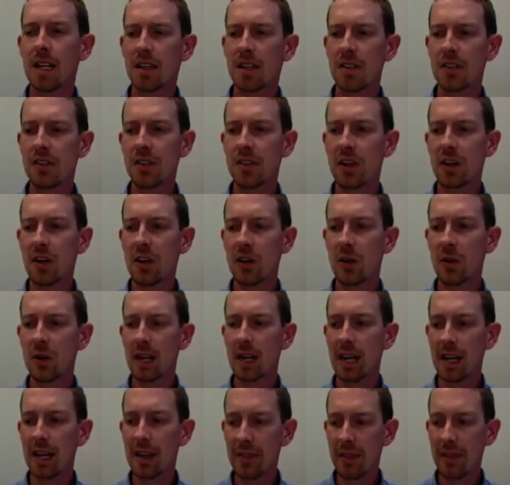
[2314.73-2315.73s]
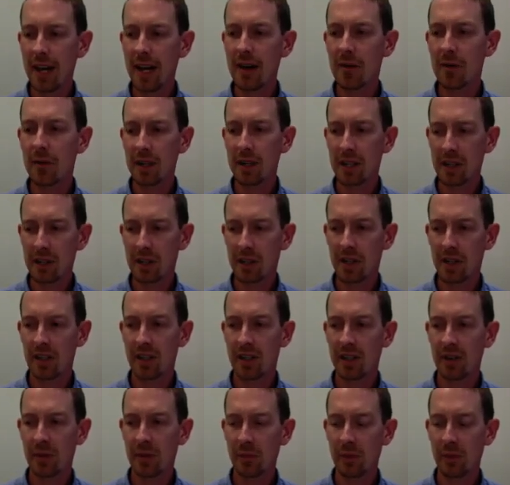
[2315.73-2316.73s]
So in that
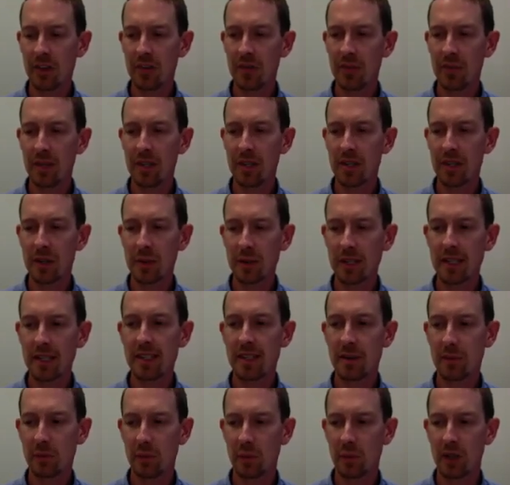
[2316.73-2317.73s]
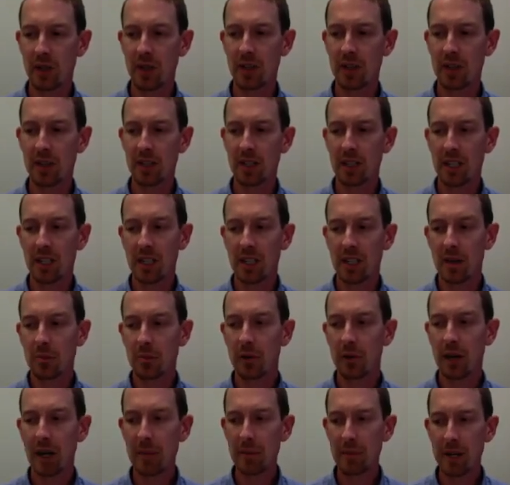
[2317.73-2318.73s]
regard, we've been doing some work
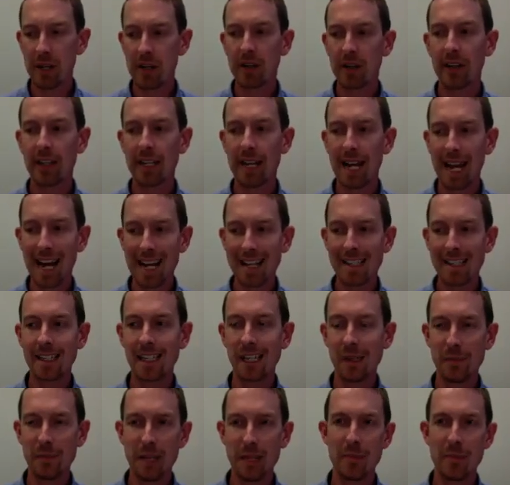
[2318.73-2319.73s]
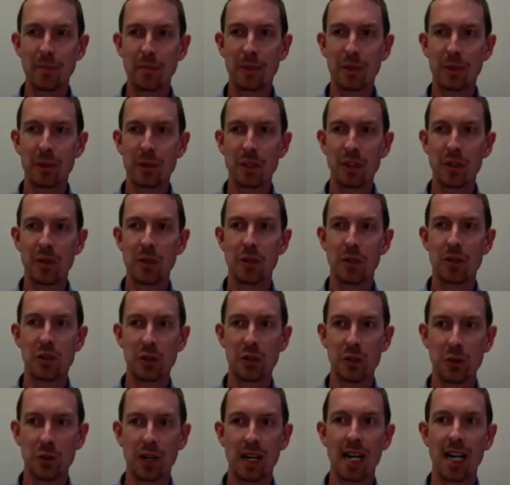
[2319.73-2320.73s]
primarily asking people to
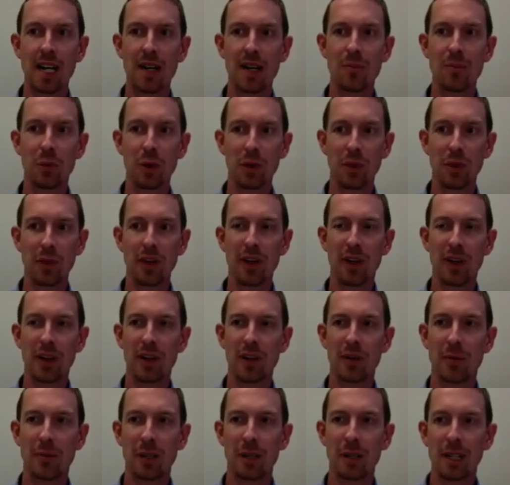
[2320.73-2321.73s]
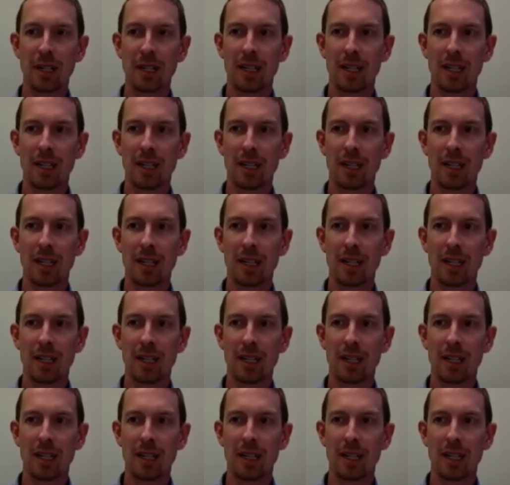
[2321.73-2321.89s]
describe what their